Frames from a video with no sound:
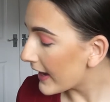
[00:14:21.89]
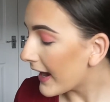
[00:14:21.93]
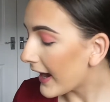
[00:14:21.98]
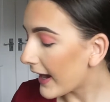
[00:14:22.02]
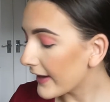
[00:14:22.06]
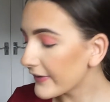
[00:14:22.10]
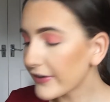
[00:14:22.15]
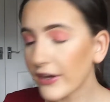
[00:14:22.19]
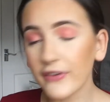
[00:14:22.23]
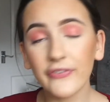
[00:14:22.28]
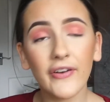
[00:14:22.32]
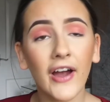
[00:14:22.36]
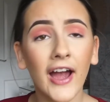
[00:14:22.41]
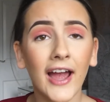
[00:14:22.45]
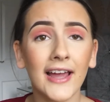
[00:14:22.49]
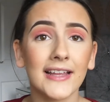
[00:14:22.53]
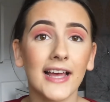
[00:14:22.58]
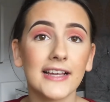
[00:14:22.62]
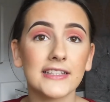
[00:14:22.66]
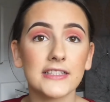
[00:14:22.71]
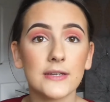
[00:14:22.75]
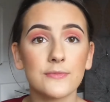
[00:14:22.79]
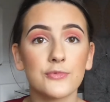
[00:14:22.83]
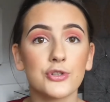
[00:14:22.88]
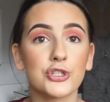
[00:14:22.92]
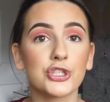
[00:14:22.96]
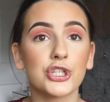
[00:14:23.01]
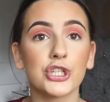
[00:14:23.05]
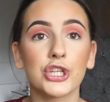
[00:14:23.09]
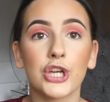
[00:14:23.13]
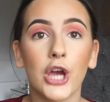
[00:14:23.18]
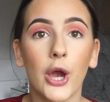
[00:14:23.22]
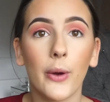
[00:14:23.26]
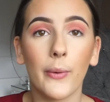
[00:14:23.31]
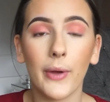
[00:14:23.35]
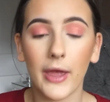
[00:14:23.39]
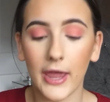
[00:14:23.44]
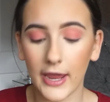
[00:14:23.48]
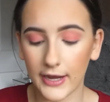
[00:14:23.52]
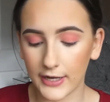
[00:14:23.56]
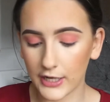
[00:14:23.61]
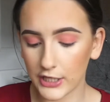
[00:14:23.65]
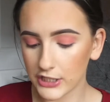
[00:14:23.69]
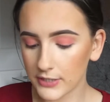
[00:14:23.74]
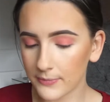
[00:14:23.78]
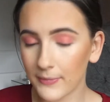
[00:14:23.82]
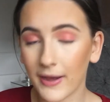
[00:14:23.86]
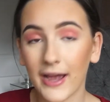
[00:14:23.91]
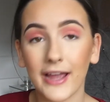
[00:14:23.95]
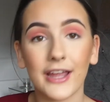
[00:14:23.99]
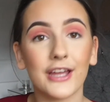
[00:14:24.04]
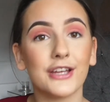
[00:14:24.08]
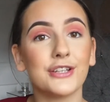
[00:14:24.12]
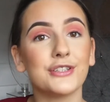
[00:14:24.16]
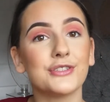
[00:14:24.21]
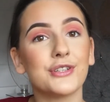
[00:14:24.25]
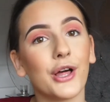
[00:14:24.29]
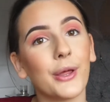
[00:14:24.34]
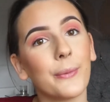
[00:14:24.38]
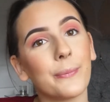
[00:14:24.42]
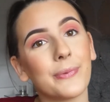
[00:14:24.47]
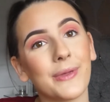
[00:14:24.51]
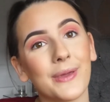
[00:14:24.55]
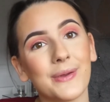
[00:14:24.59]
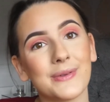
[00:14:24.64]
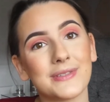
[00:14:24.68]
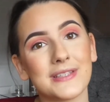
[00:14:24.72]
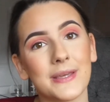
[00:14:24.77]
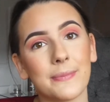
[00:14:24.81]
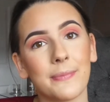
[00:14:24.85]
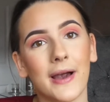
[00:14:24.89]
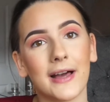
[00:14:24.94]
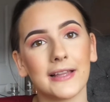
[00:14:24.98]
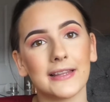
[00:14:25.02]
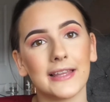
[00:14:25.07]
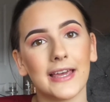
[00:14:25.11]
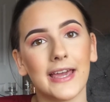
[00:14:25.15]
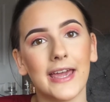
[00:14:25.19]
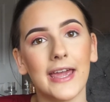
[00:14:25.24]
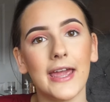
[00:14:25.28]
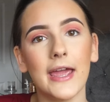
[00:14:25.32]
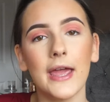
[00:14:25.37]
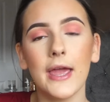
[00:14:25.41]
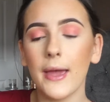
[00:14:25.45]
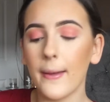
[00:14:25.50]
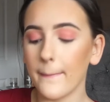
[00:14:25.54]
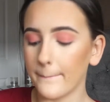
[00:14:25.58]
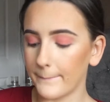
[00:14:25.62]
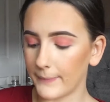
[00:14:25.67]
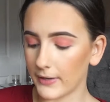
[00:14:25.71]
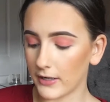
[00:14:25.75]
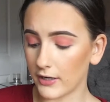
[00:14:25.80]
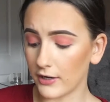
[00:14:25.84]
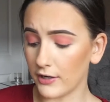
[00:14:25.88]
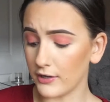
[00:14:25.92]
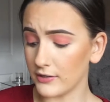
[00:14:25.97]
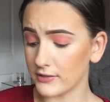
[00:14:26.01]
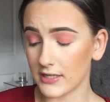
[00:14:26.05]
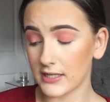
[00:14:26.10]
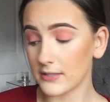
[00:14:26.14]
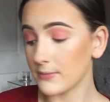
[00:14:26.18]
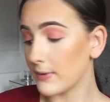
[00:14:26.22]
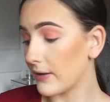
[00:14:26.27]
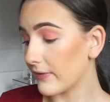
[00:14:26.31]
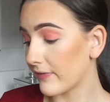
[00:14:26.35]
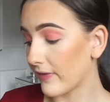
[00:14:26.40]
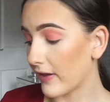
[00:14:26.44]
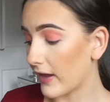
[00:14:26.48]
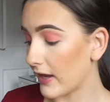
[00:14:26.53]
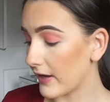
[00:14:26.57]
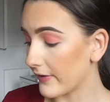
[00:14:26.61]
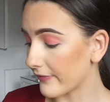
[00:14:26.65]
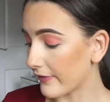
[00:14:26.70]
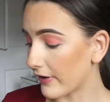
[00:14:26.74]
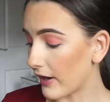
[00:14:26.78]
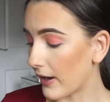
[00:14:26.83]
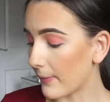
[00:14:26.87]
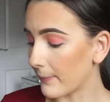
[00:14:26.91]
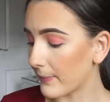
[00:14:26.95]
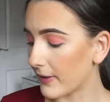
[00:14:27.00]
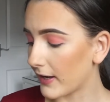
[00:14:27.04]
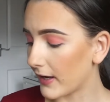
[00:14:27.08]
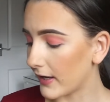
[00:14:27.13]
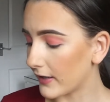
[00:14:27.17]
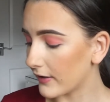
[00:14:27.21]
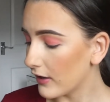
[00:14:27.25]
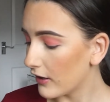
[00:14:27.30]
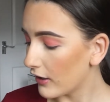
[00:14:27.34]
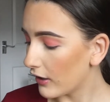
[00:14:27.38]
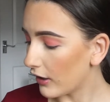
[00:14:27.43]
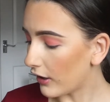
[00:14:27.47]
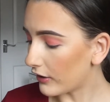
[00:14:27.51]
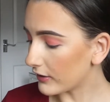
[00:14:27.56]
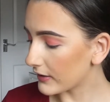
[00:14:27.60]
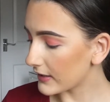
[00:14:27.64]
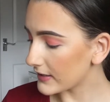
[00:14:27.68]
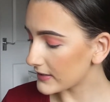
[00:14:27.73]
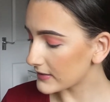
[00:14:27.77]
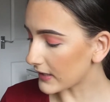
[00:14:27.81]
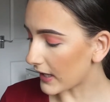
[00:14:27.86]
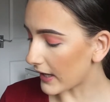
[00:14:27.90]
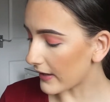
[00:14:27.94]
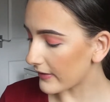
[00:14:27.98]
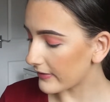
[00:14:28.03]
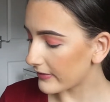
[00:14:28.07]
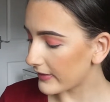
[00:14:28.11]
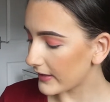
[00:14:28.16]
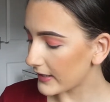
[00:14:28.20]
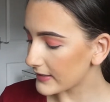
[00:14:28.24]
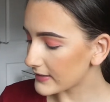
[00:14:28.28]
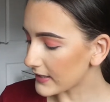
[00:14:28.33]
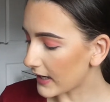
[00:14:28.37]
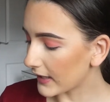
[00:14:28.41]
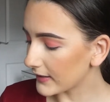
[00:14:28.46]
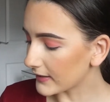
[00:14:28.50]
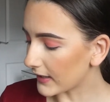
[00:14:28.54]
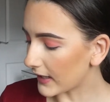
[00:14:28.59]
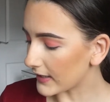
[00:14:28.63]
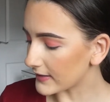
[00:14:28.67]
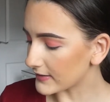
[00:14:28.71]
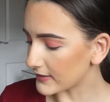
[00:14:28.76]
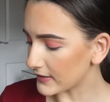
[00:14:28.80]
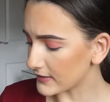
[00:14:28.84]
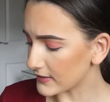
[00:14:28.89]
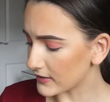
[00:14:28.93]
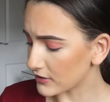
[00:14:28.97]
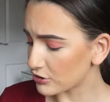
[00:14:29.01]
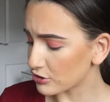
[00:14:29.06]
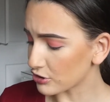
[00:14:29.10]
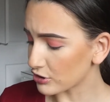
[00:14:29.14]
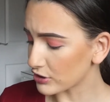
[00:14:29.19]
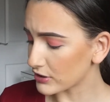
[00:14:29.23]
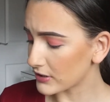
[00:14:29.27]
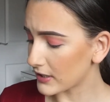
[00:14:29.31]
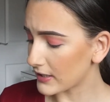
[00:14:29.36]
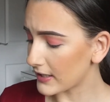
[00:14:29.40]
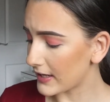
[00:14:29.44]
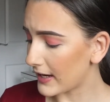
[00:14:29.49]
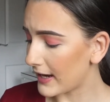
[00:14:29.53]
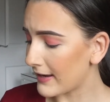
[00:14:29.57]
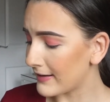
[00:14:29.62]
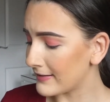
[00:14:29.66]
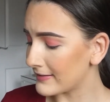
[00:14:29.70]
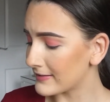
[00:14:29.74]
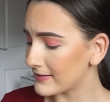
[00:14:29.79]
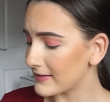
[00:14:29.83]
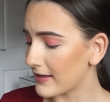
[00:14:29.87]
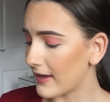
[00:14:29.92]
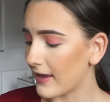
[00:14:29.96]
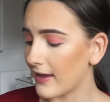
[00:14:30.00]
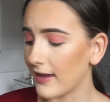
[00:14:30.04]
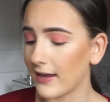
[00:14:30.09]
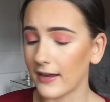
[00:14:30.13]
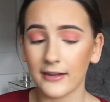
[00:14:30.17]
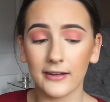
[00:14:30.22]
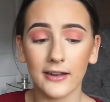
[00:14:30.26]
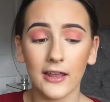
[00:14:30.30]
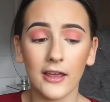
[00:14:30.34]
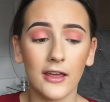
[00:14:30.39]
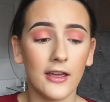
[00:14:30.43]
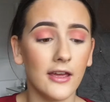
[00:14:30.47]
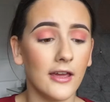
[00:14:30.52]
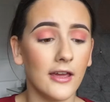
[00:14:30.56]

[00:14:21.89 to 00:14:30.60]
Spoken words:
And I've highlighted, I'm just going to go in to my Doll Beauty palette because it's my favourite. I mean, honestly, these highlighters are just insane.